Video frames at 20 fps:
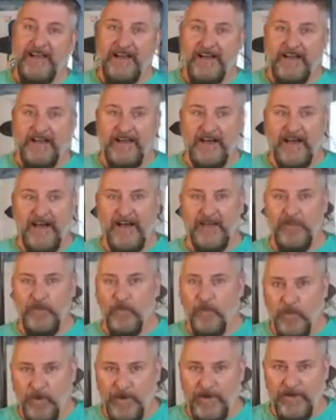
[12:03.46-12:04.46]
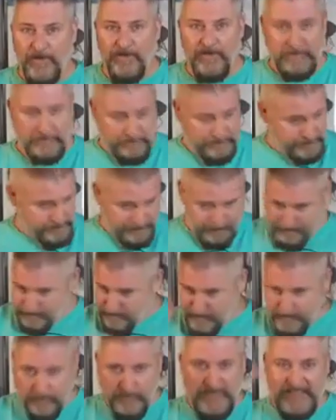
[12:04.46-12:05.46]
uh, on the Warno,
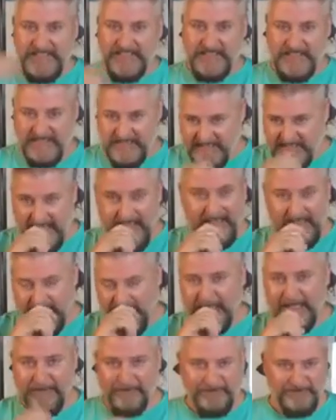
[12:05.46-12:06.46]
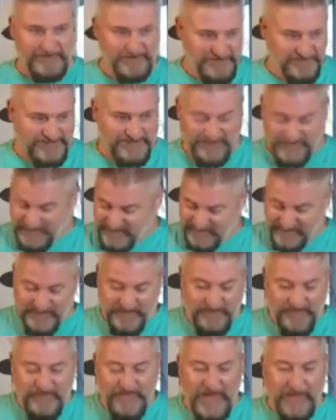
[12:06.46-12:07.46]
send it in.
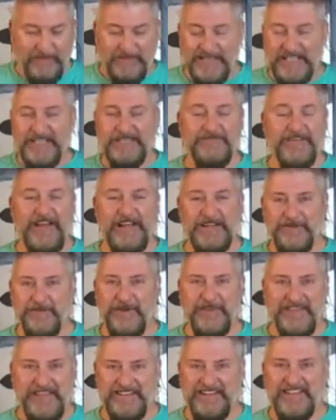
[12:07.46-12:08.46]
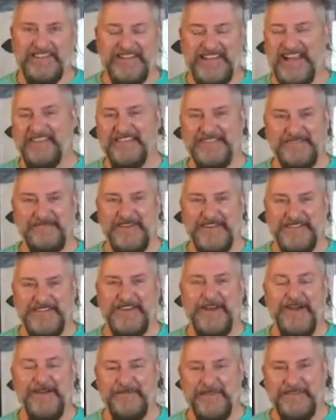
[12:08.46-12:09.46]
Please find one that doesn't have as much
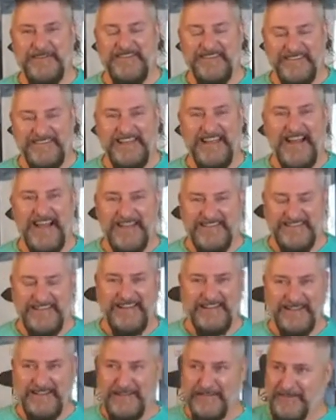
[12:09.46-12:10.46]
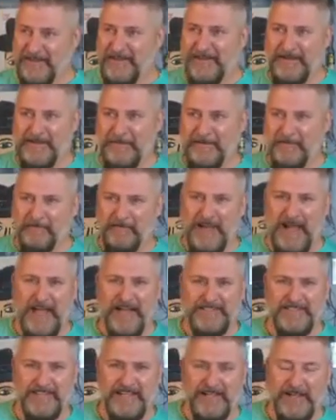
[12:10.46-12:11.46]
carbon dioxide in it.
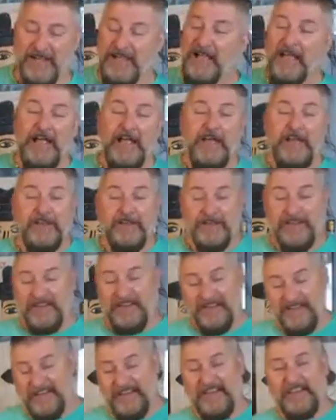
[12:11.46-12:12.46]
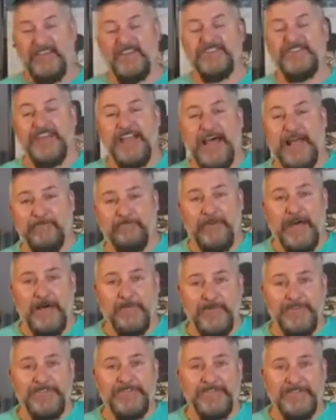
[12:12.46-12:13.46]
Monoxide, uh, there's a lot of
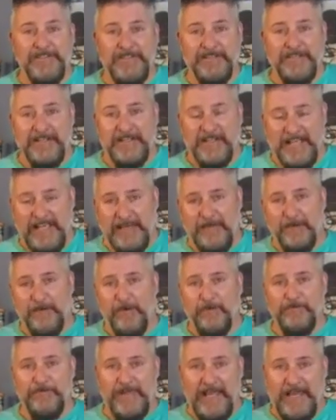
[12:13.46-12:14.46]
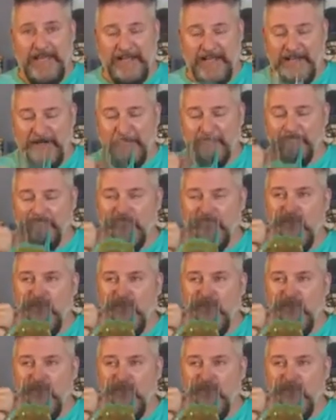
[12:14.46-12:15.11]
bubbles in the old natty here.